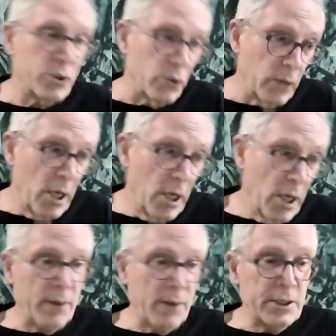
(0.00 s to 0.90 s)
go up
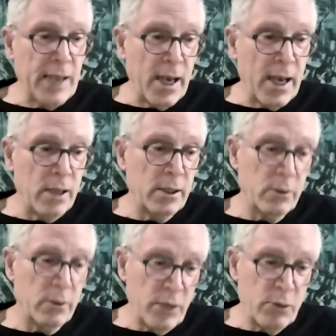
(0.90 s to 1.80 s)
to town,
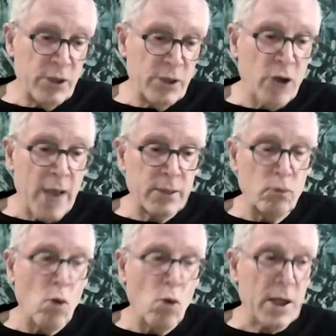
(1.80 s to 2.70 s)
we try
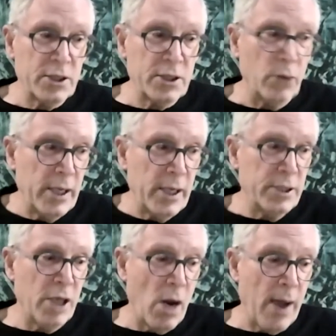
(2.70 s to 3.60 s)
once a week to
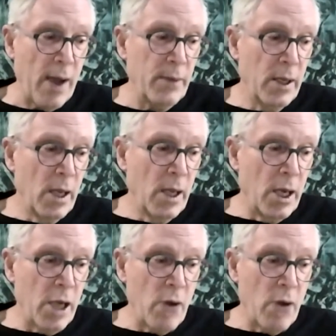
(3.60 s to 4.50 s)
go up
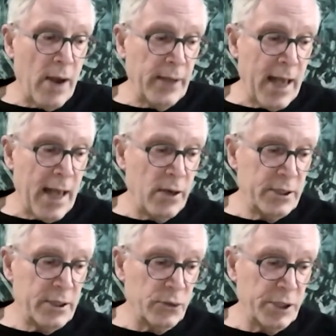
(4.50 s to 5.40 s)
and go around the
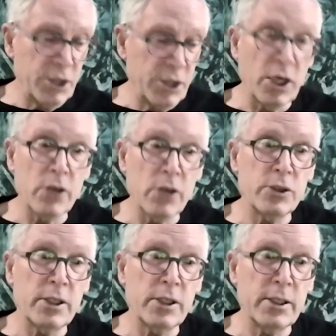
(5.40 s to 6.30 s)
galleries or see shows
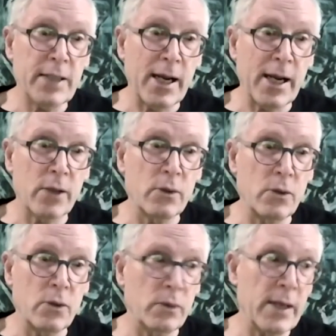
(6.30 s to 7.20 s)
in town
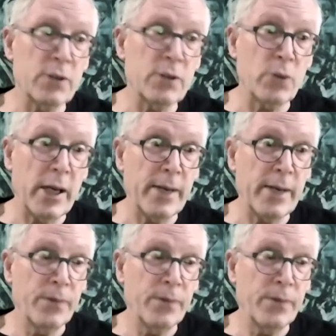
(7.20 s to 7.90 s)
or elsewhere.